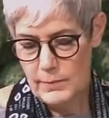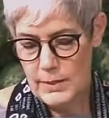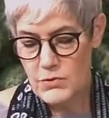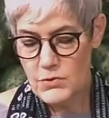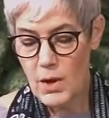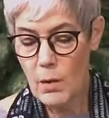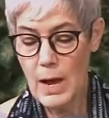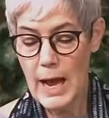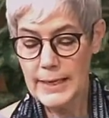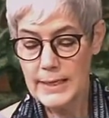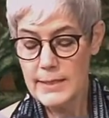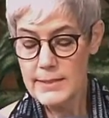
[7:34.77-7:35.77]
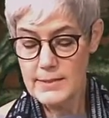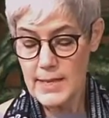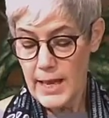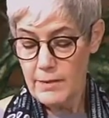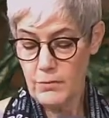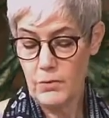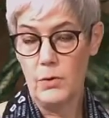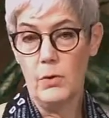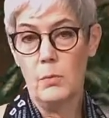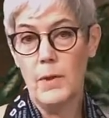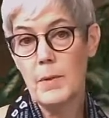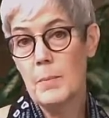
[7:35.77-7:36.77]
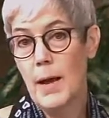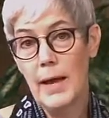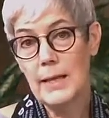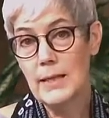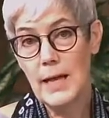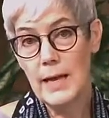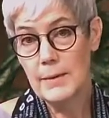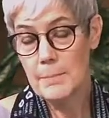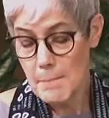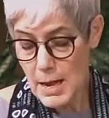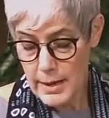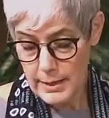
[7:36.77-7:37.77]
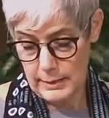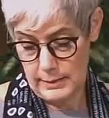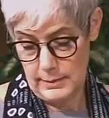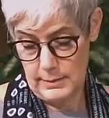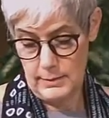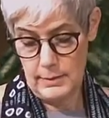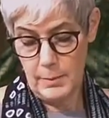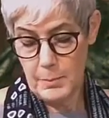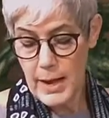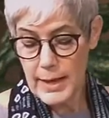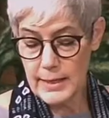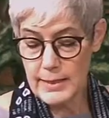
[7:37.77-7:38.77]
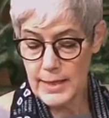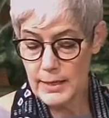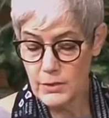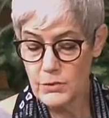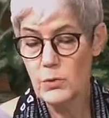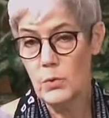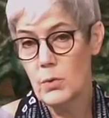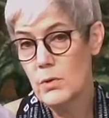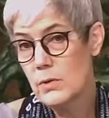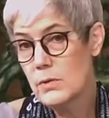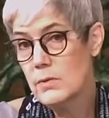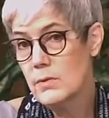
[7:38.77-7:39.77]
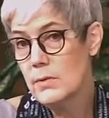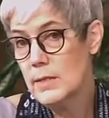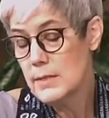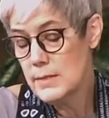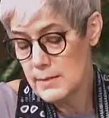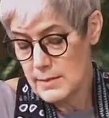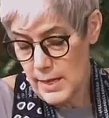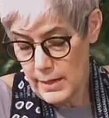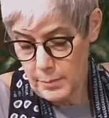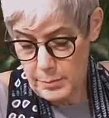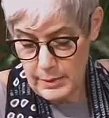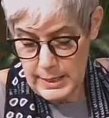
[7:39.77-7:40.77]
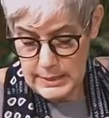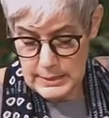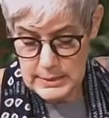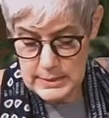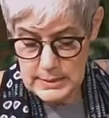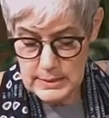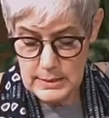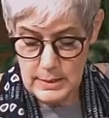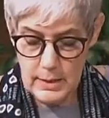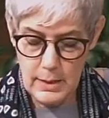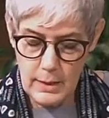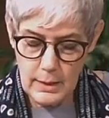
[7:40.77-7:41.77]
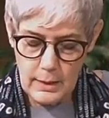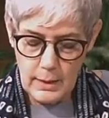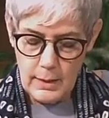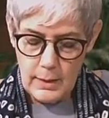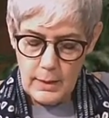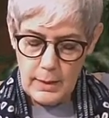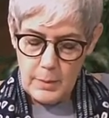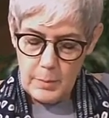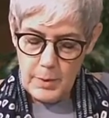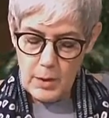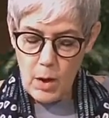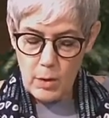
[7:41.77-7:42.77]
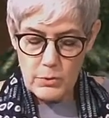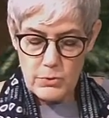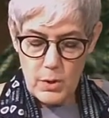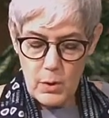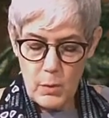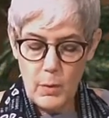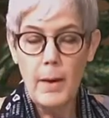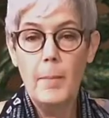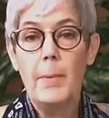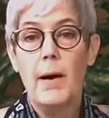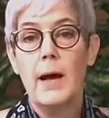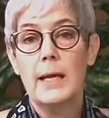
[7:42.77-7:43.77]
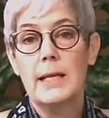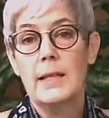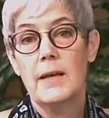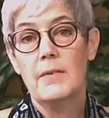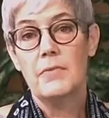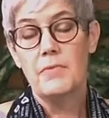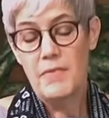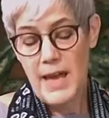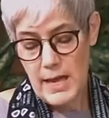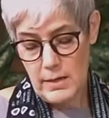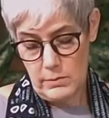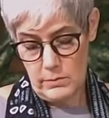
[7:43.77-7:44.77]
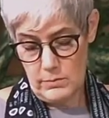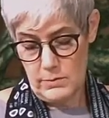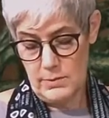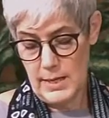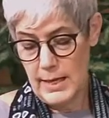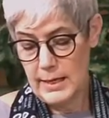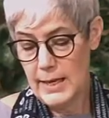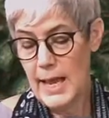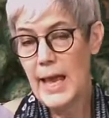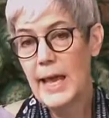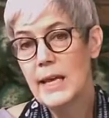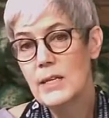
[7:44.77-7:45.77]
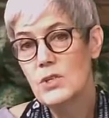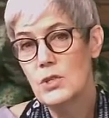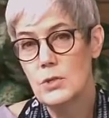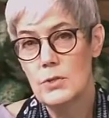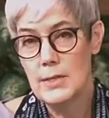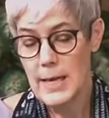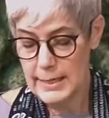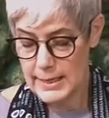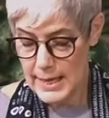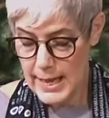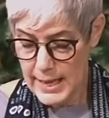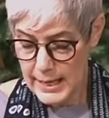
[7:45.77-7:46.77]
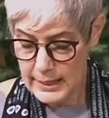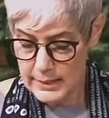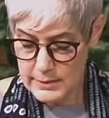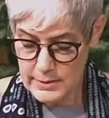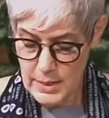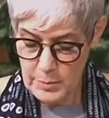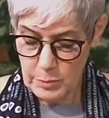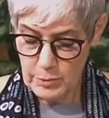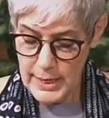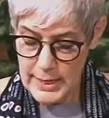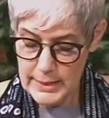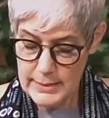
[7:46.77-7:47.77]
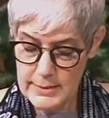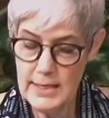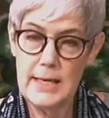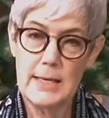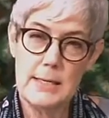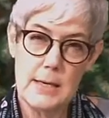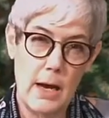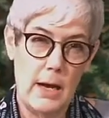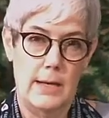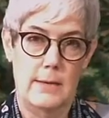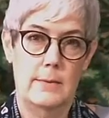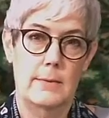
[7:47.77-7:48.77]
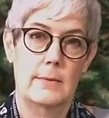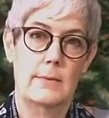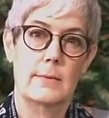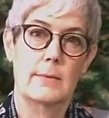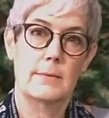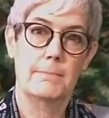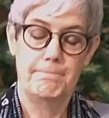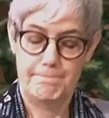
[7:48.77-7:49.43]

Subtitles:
And so I need a Savior with a body like mine, a body that adores and celebrates, but also a body that fails and ages and aches and breaks and dies.